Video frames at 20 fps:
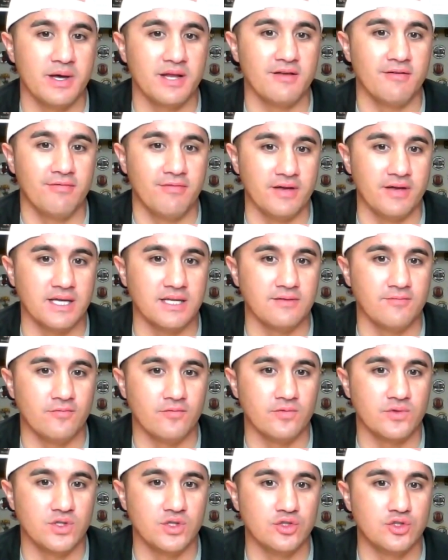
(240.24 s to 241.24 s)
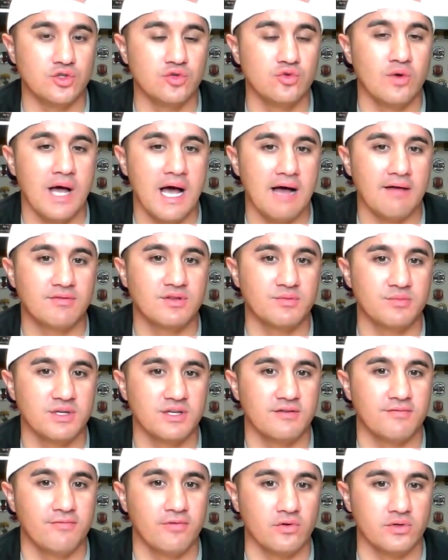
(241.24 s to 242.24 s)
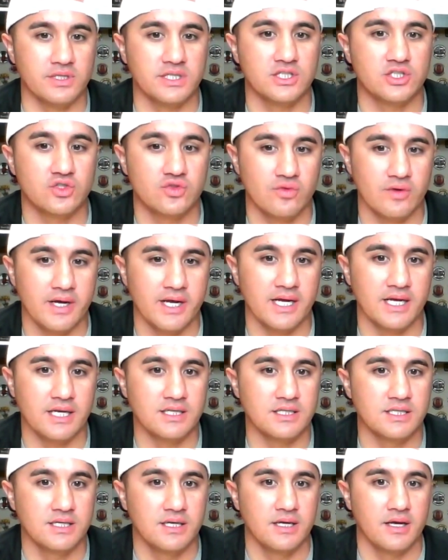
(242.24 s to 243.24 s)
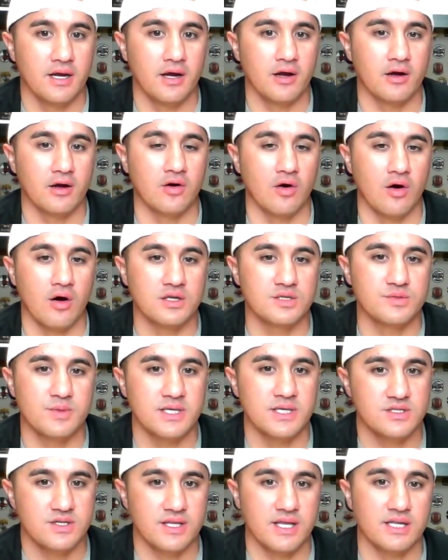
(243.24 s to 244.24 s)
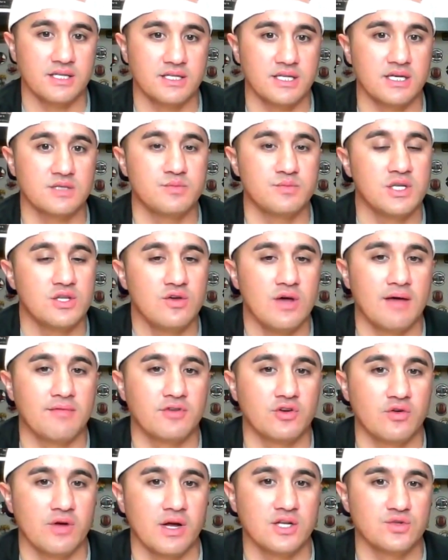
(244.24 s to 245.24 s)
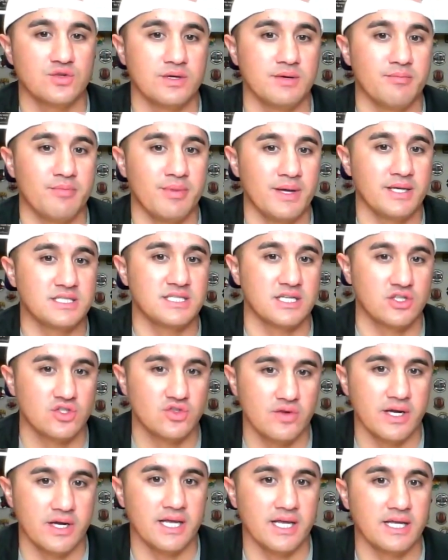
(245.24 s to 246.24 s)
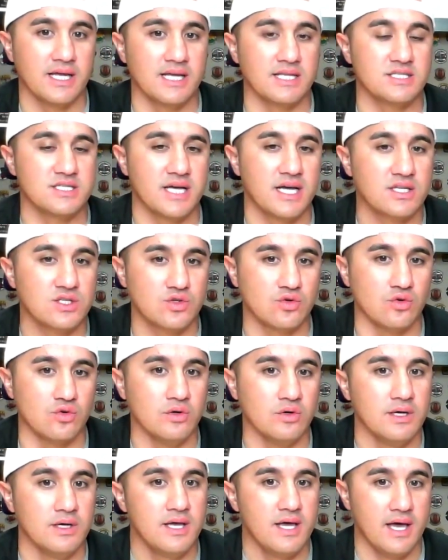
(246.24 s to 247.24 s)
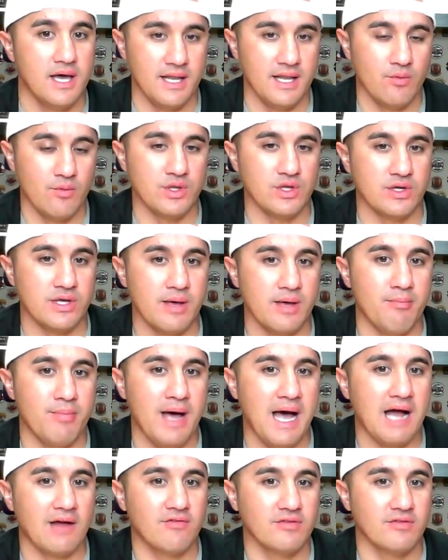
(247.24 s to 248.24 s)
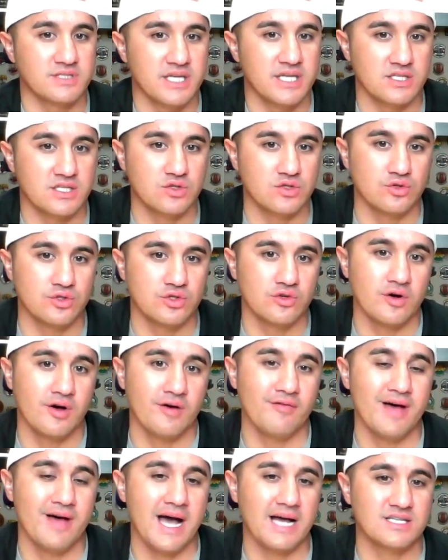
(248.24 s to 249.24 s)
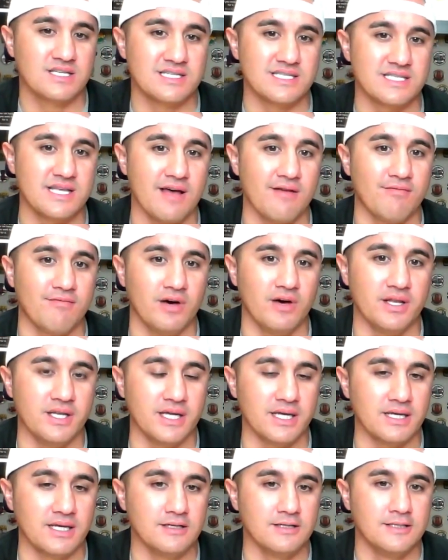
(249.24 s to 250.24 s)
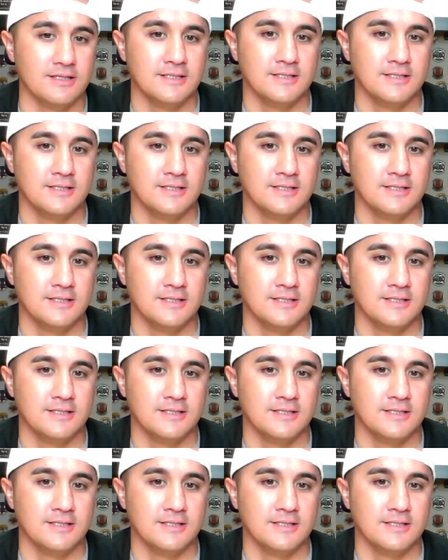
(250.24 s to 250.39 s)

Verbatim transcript: benefit, you do have to be a fully trained Air Guardsman. So that does mean you have to graduate basic training and tech school. And then when you get back from tech school, you'll have access to that funding.